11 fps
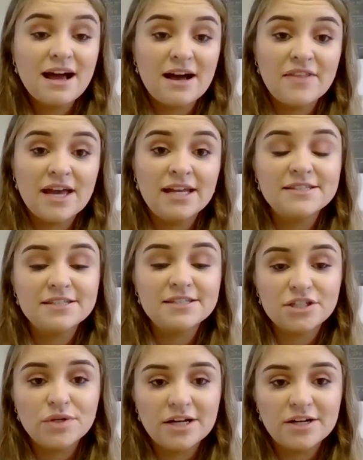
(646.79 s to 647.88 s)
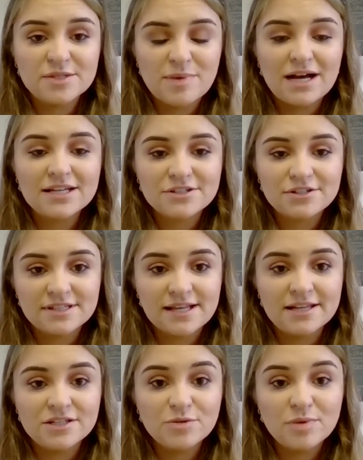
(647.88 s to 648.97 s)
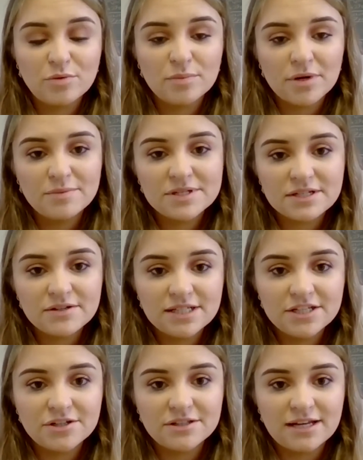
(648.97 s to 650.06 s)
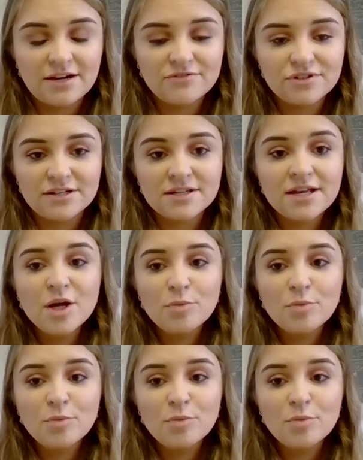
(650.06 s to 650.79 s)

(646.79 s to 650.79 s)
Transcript: And then it's a 2 years master's then to become a primary school teacher then after that.